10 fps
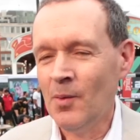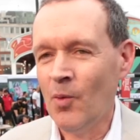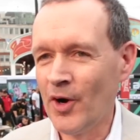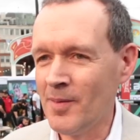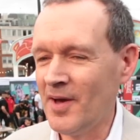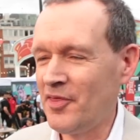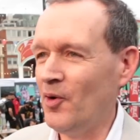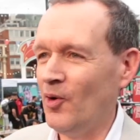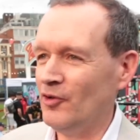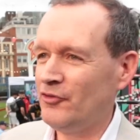What are my
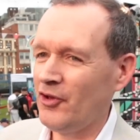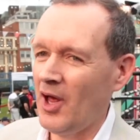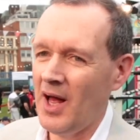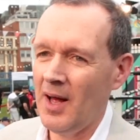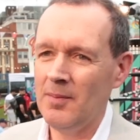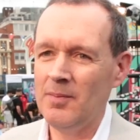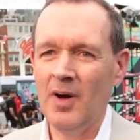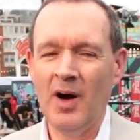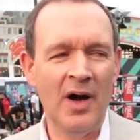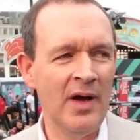thoughts? Um,
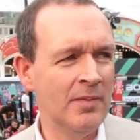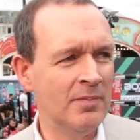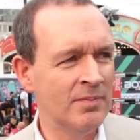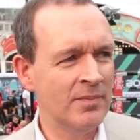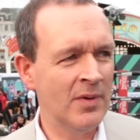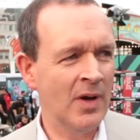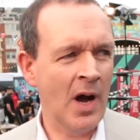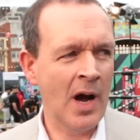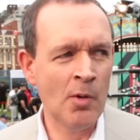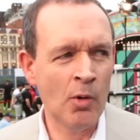I'm,
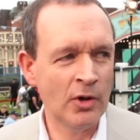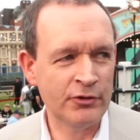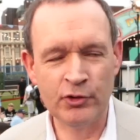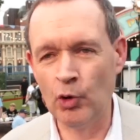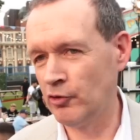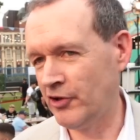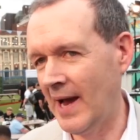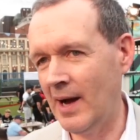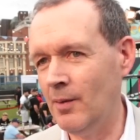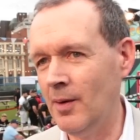I'm almost talked
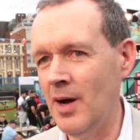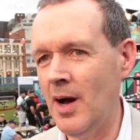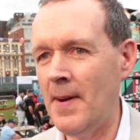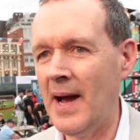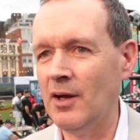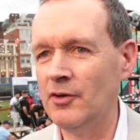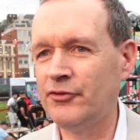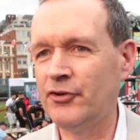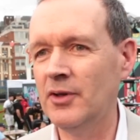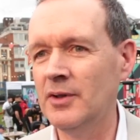out about